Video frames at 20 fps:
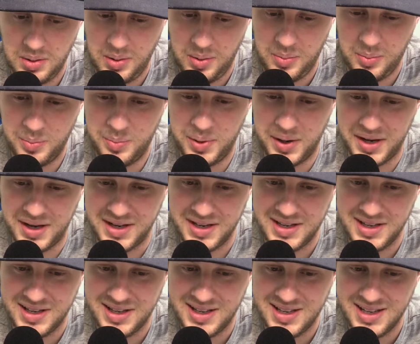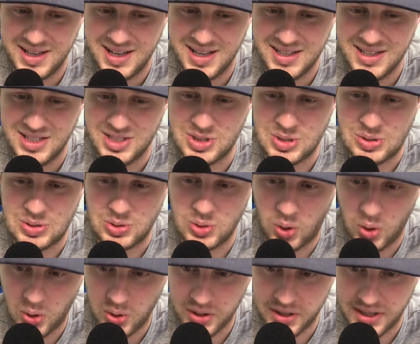But the
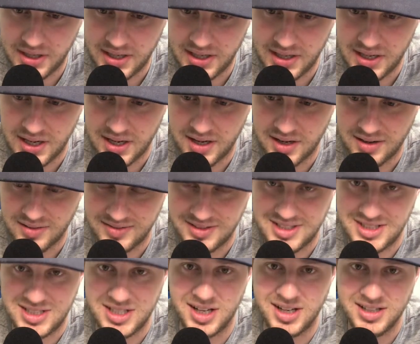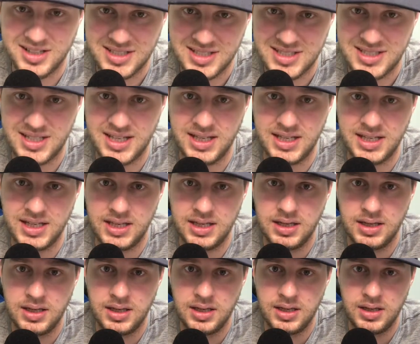story of Dunk City
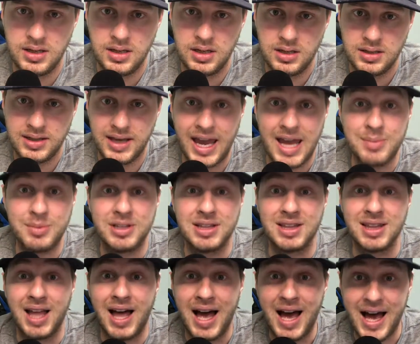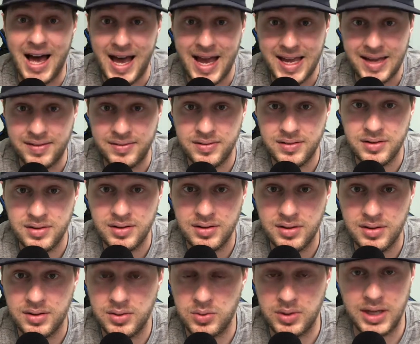came alive
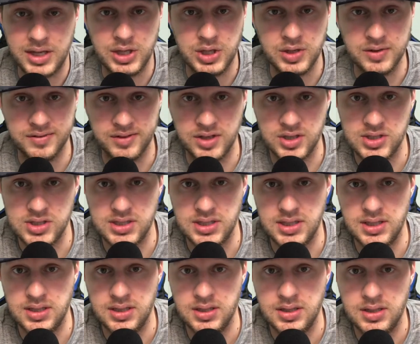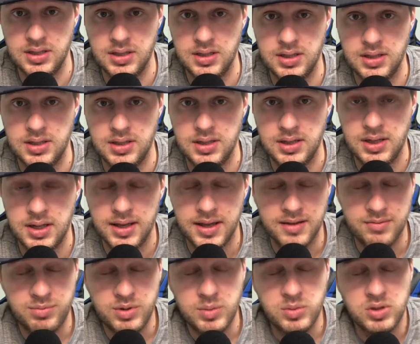through that university.
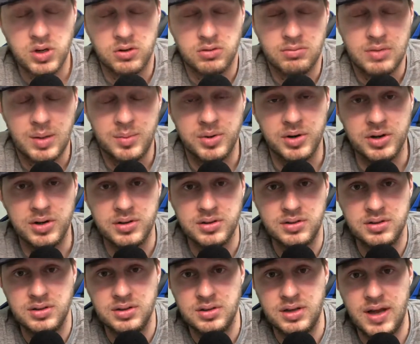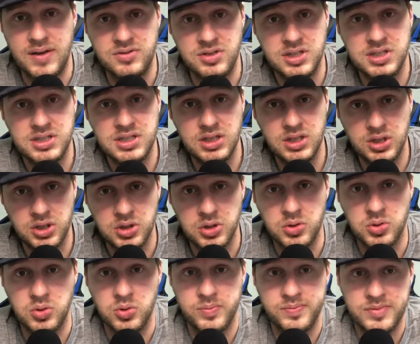If people don't remember,
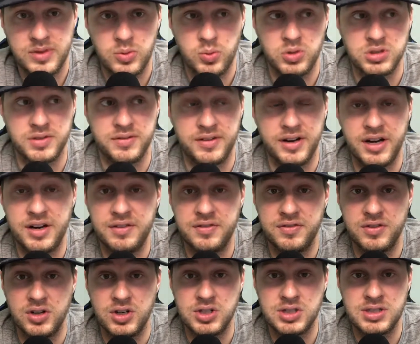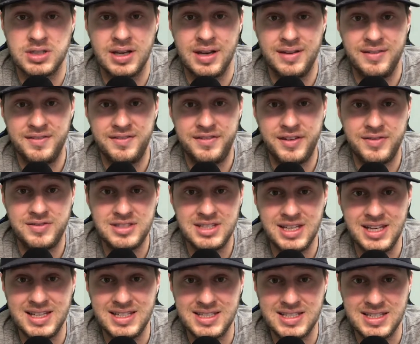FGCU was the very first
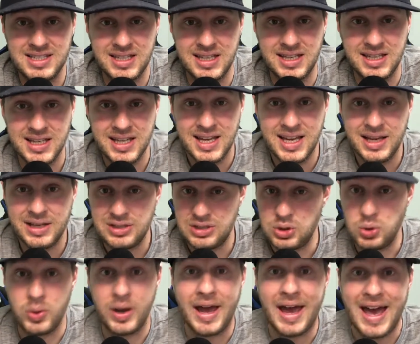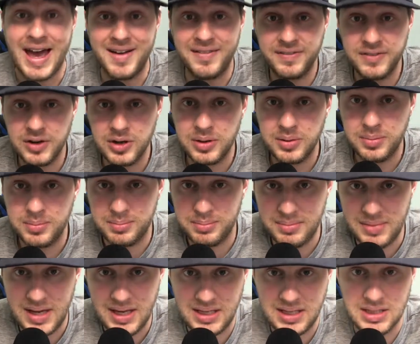15 seed to ever
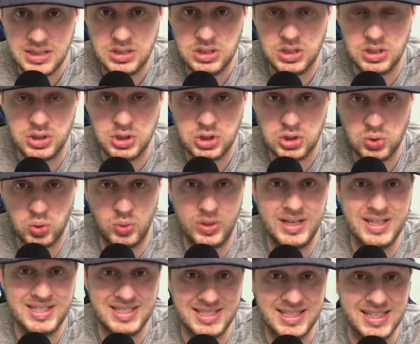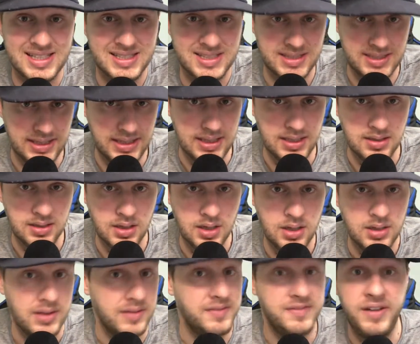make it to the Sweet 16.
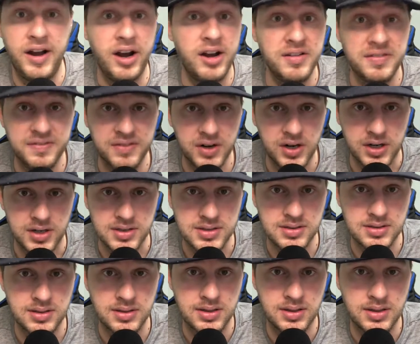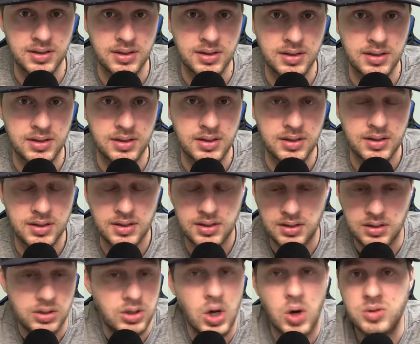The very first.
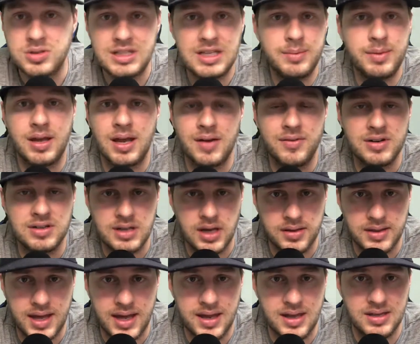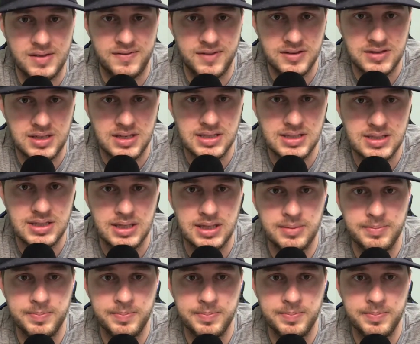No team had ever done that at the 15 seed.